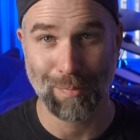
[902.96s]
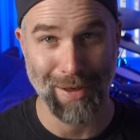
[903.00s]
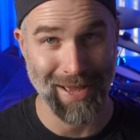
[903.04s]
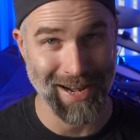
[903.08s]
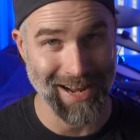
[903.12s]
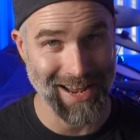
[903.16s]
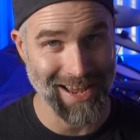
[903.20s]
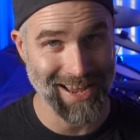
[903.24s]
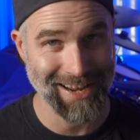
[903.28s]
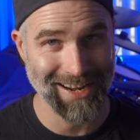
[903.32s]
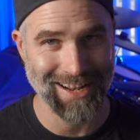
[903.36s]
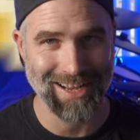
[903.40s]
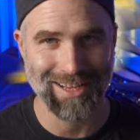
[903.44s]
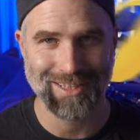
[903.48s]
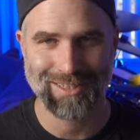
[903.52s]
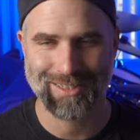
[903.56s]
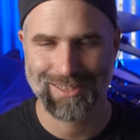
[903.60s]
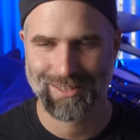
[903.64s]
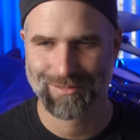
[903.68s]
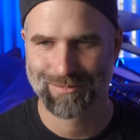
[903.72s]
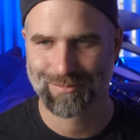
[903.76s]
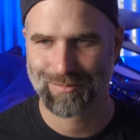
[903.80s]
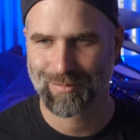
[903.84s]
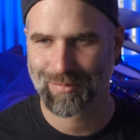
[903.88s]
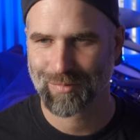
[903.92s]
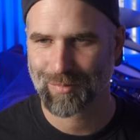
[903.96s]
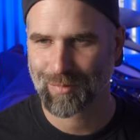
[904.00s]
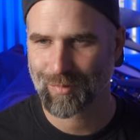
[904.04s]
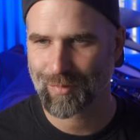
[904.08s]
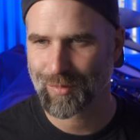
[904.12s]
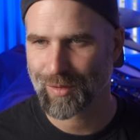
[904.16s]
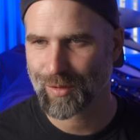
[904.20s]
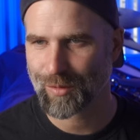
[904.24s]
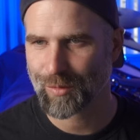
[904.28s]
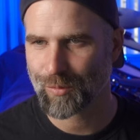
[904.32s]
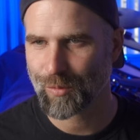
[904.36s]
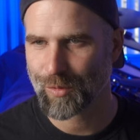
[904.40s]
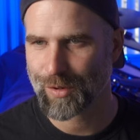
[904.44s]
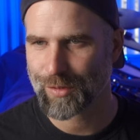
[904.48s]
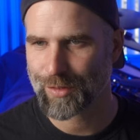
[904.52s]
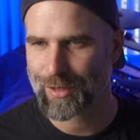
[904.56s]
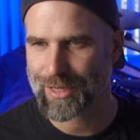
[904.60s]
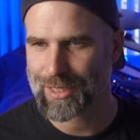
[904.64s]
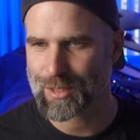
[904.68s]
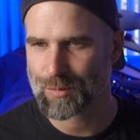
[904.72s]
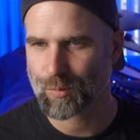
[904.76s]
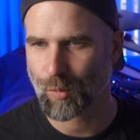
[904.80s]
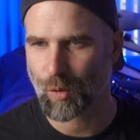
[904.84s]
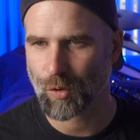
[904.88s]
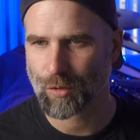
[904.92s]
bananas with
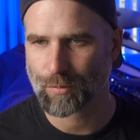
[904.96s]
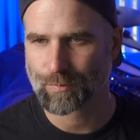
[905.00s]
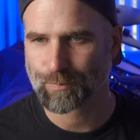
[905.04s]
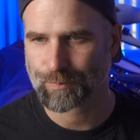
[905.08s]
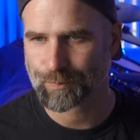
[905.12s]
this one.